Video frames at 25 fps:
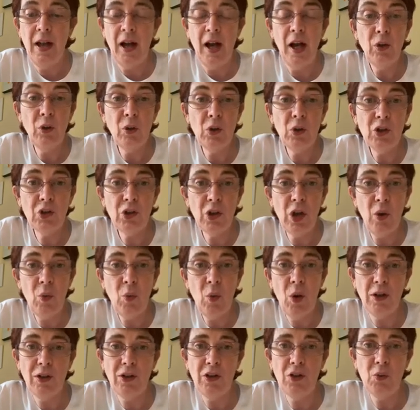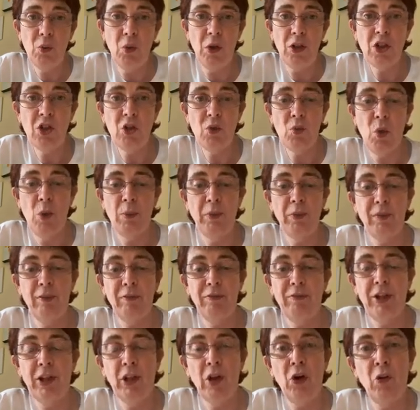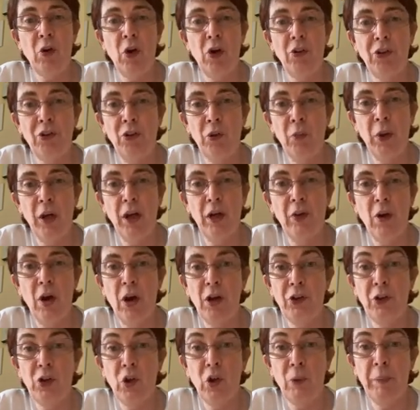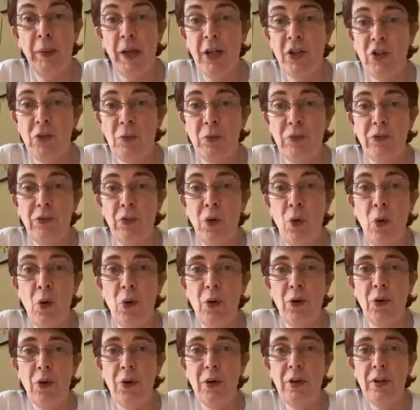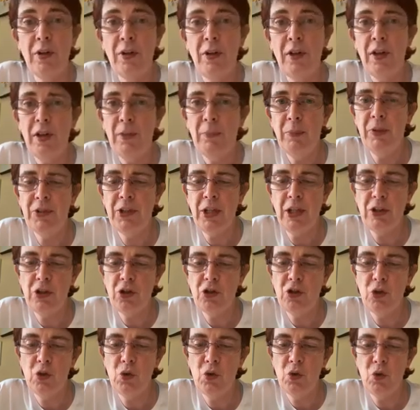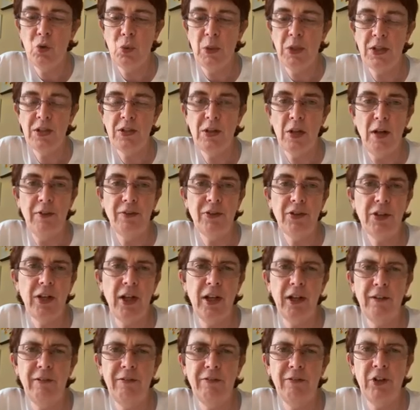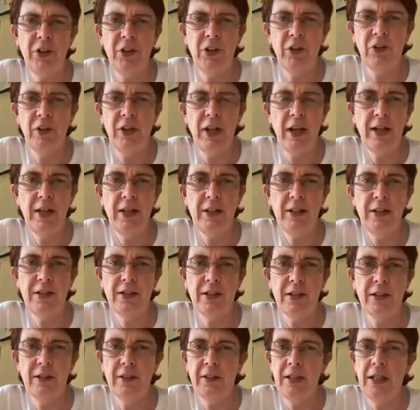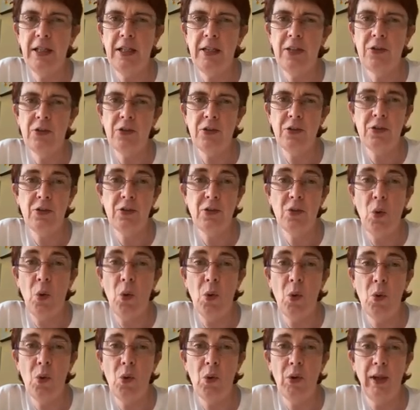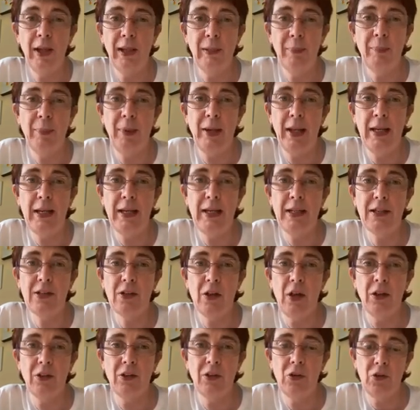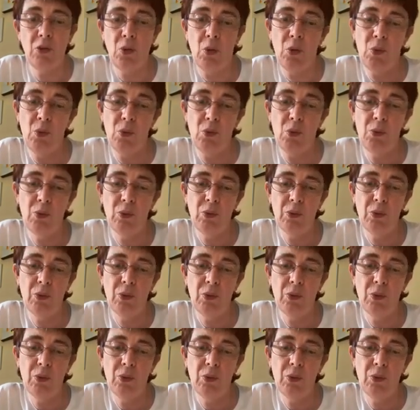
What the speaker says: How could you not want to watch a woman fling her underwear on your bedroom floor, present you with soft skin for your nails and teeth to score like blades on dough?